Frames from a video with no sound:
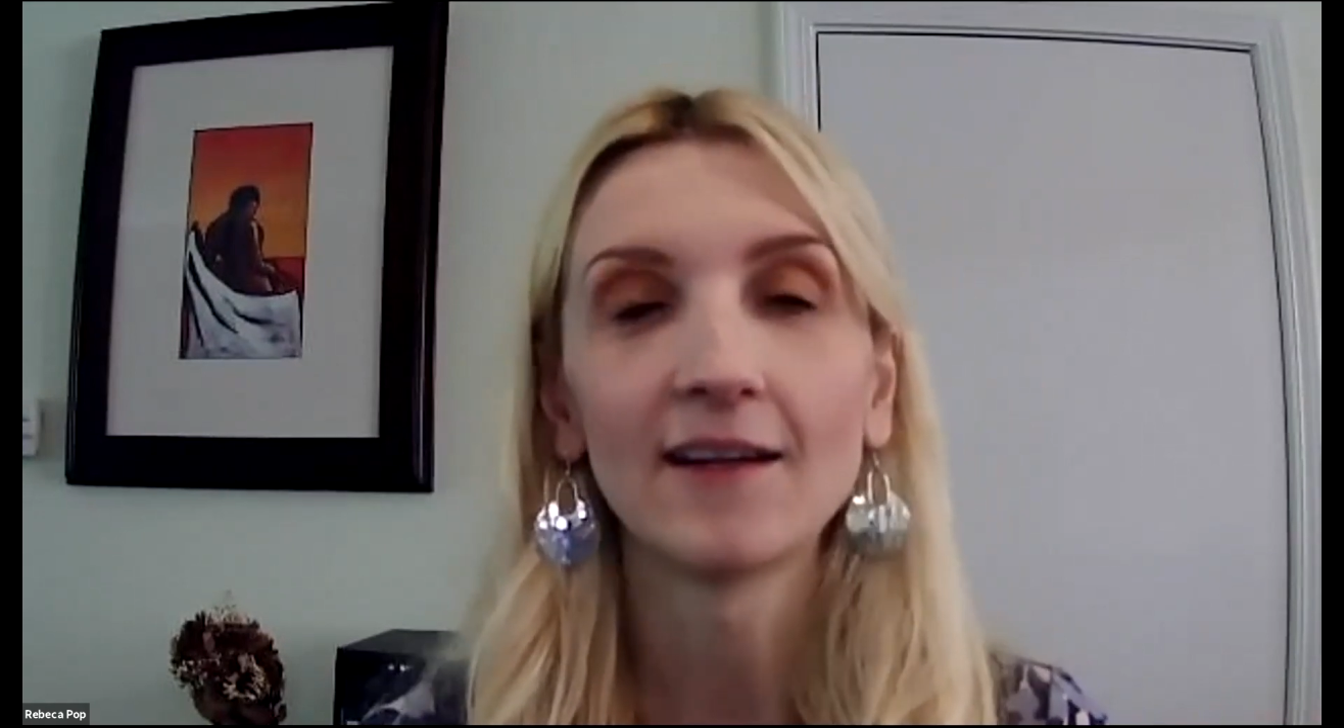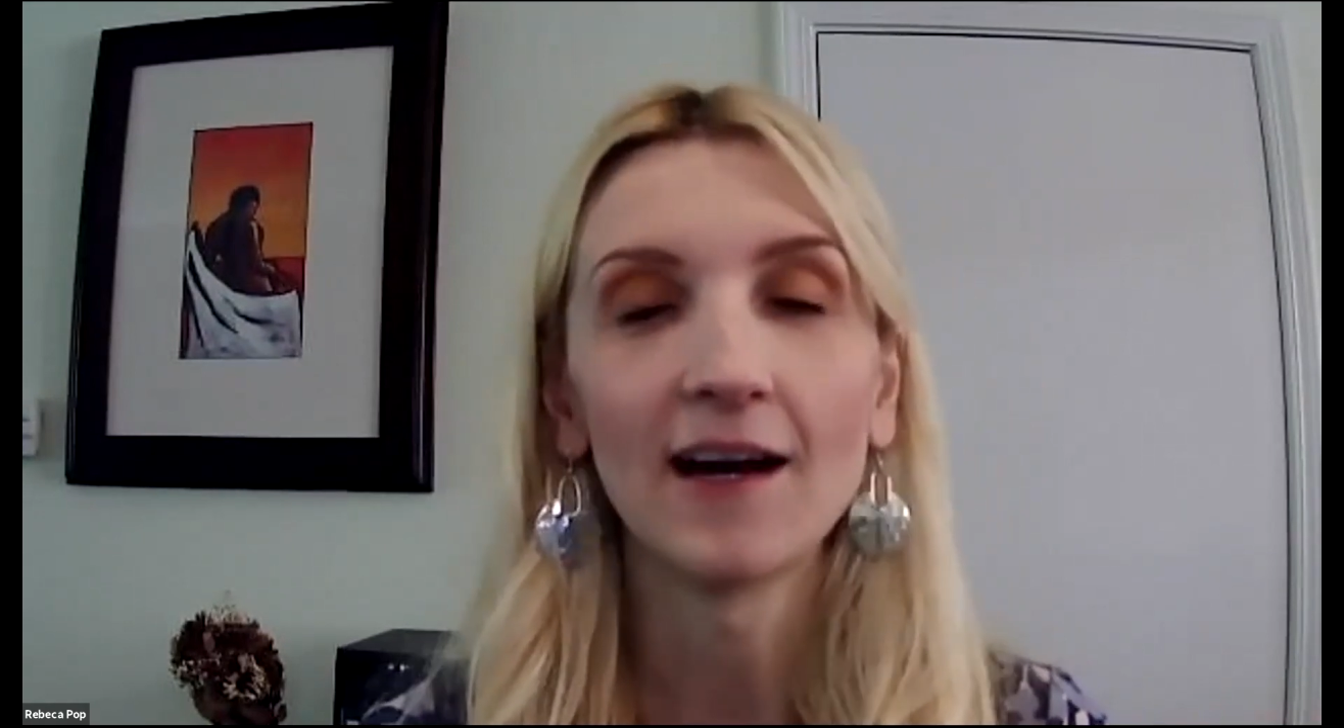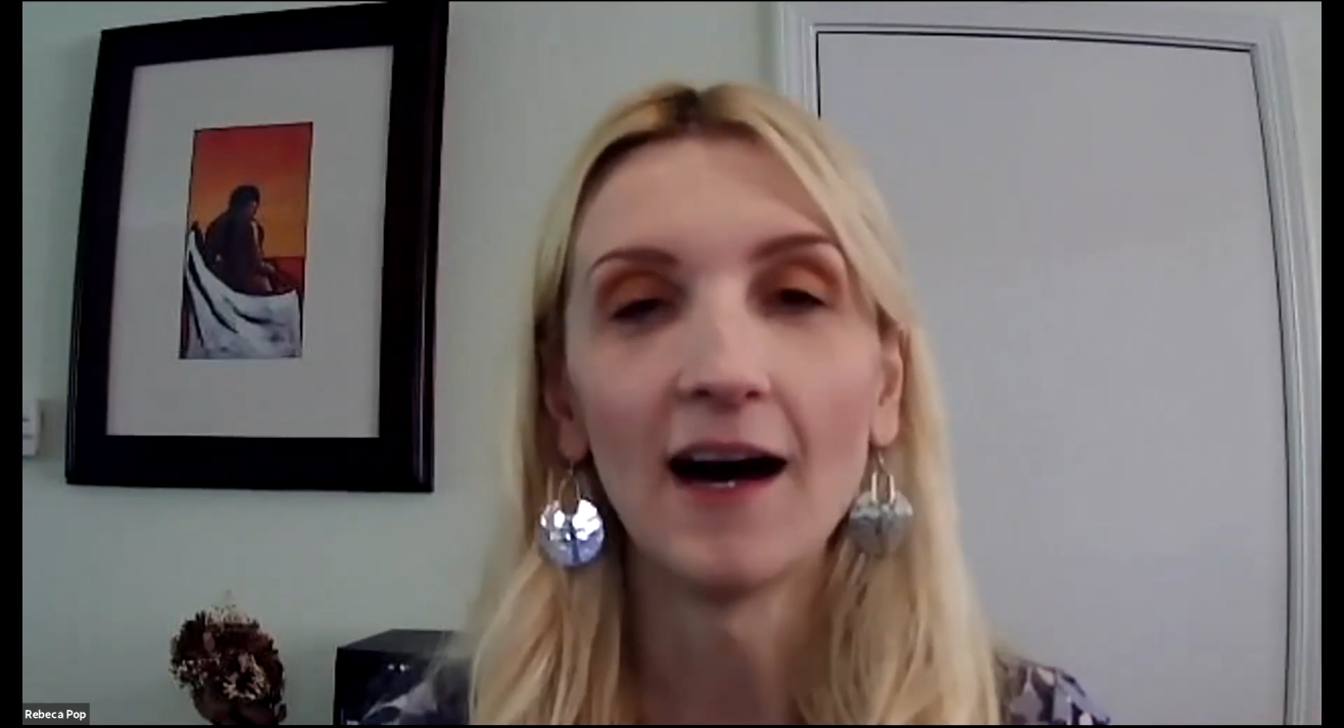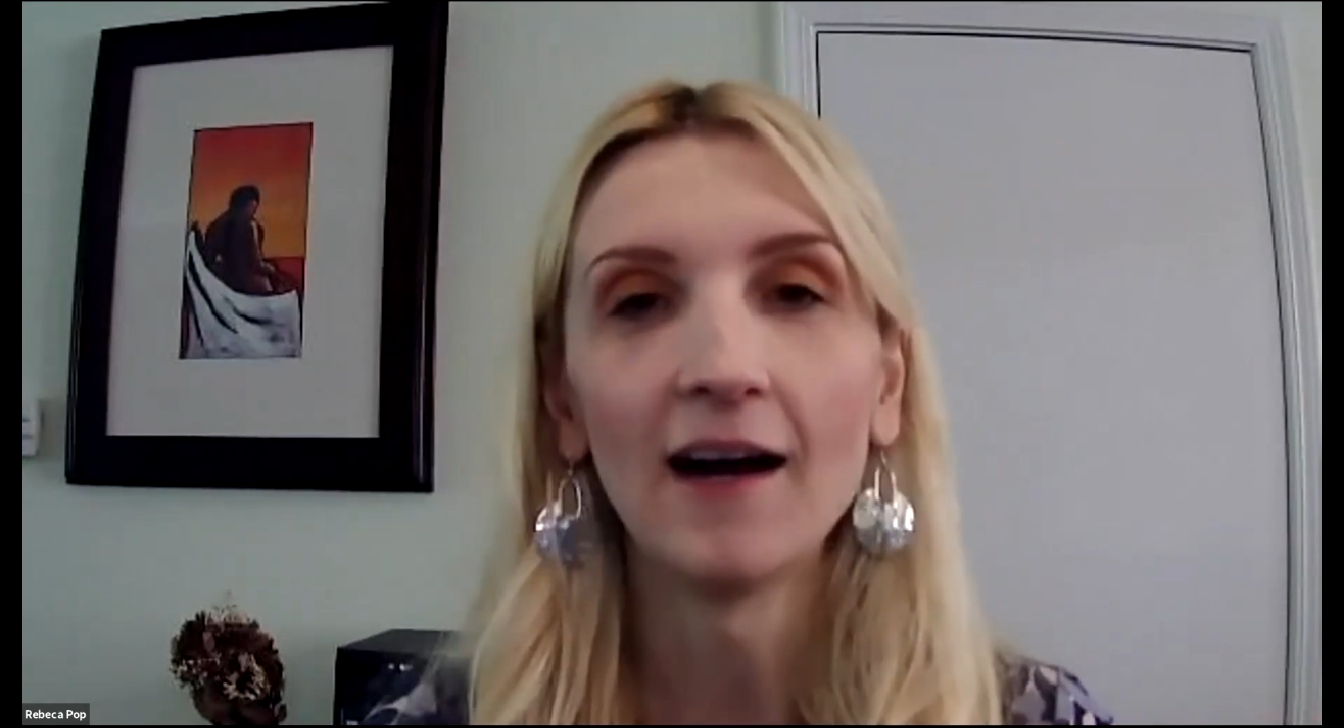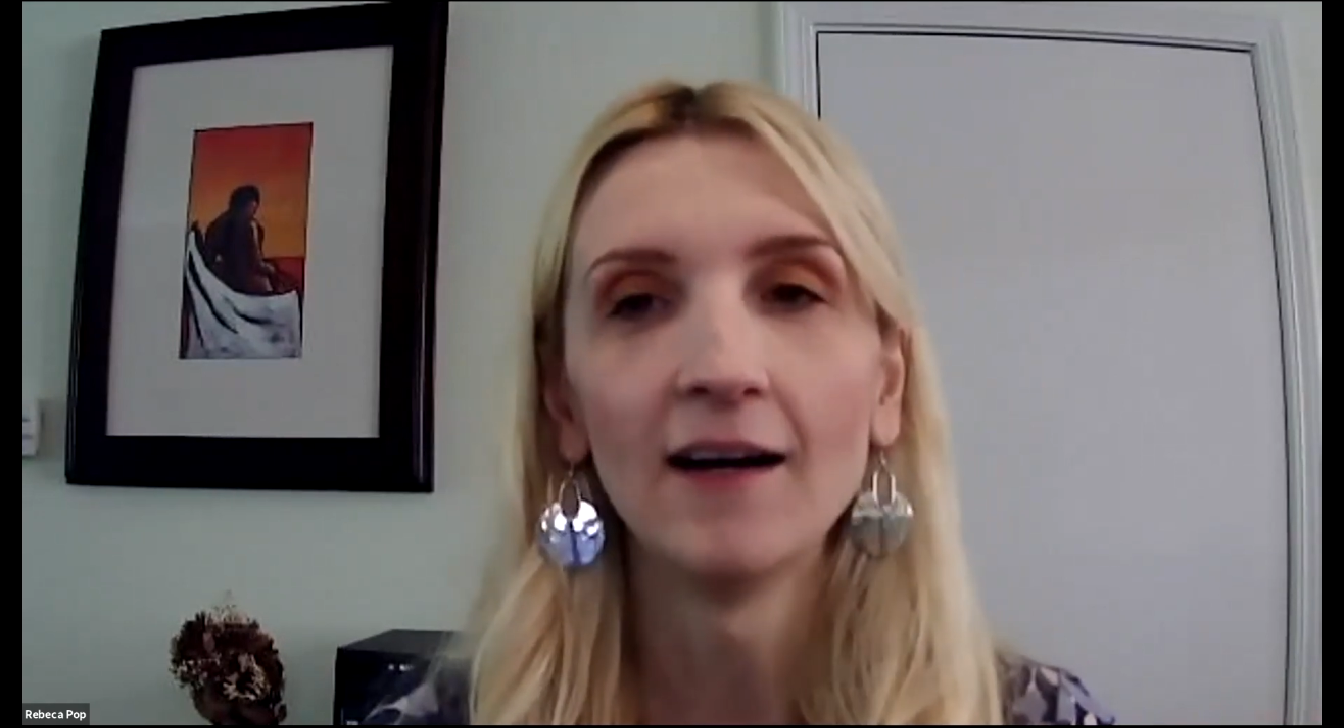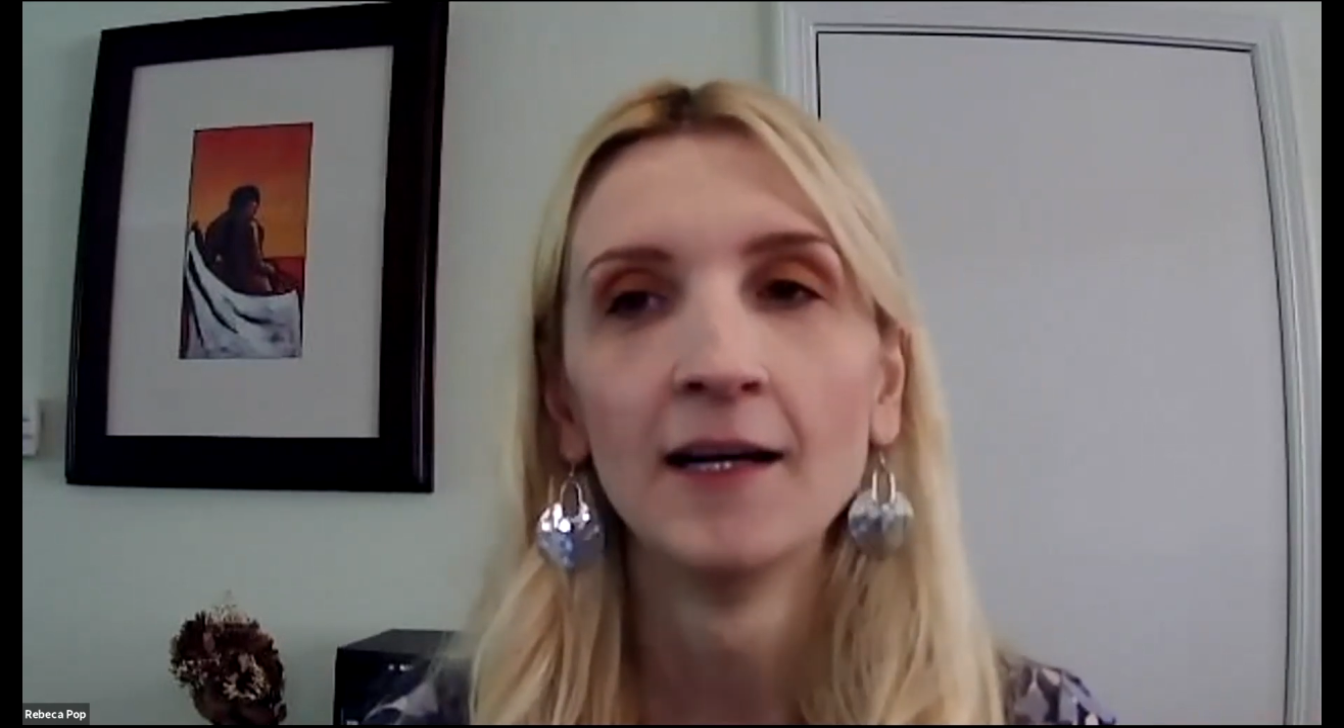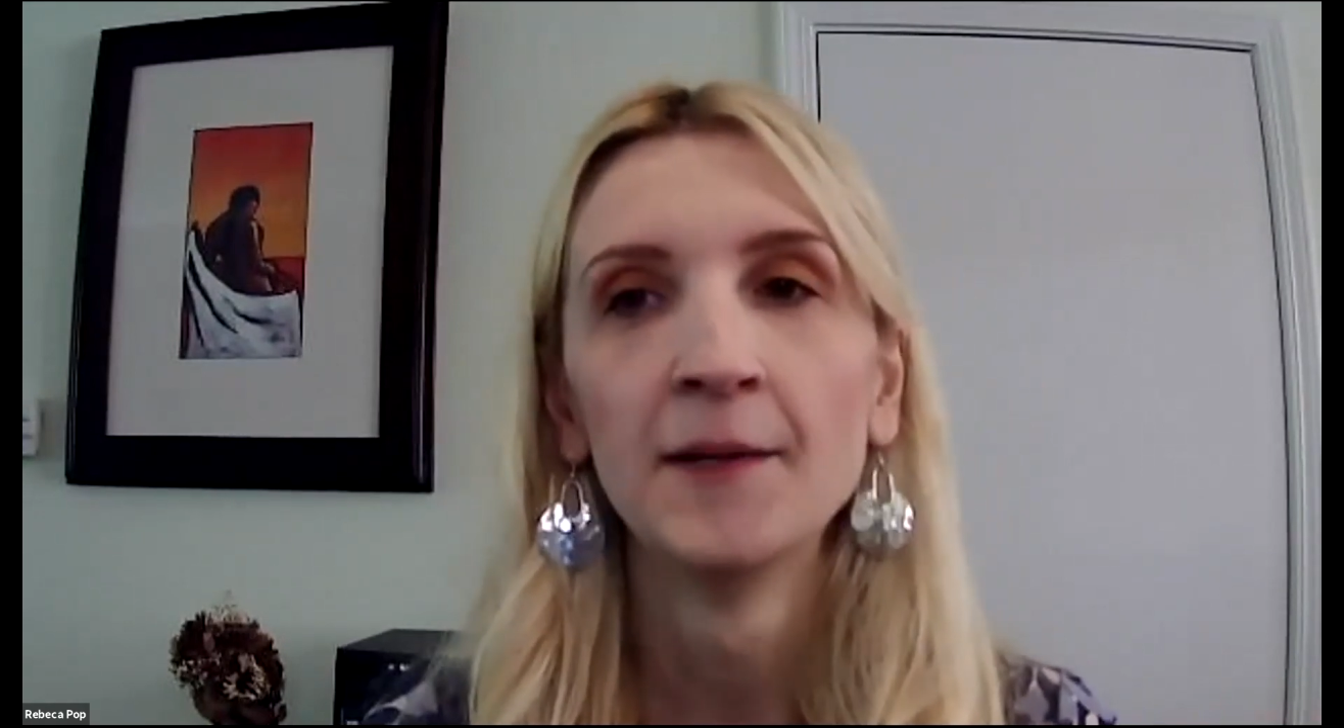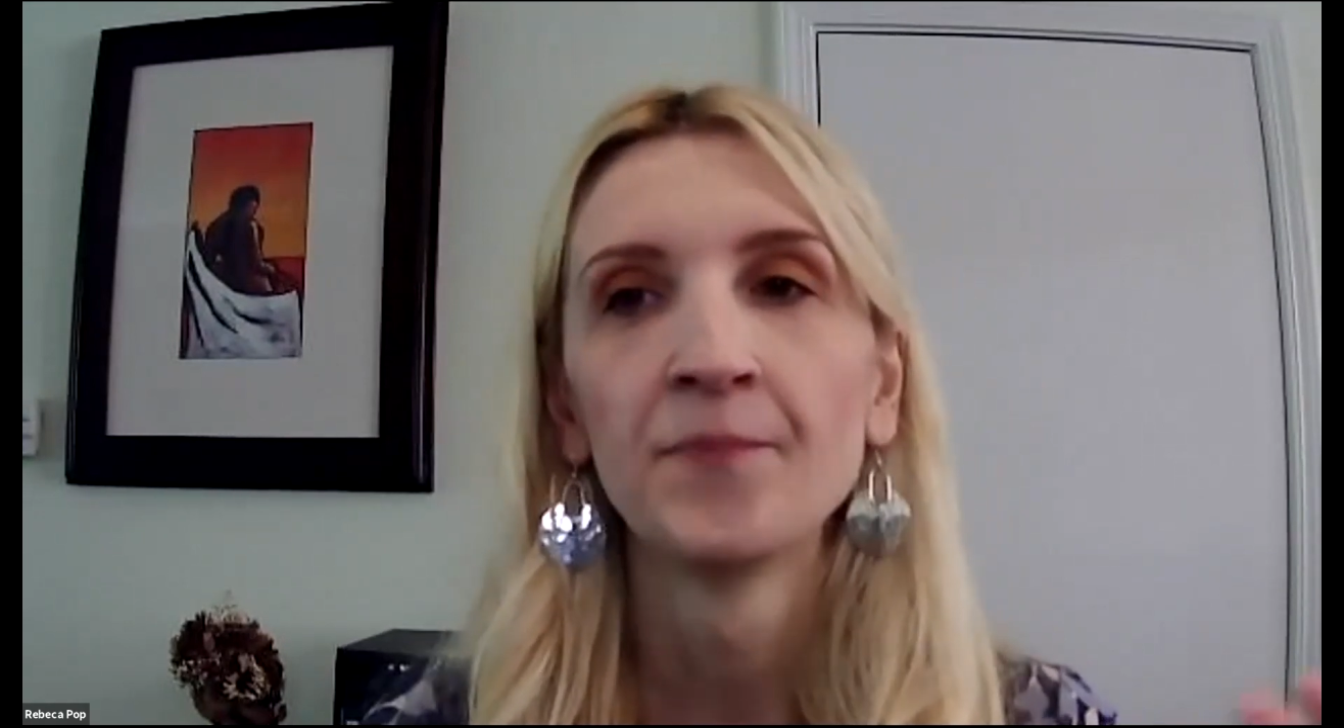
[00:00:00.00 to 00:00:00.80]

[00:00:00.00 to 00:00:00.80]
car,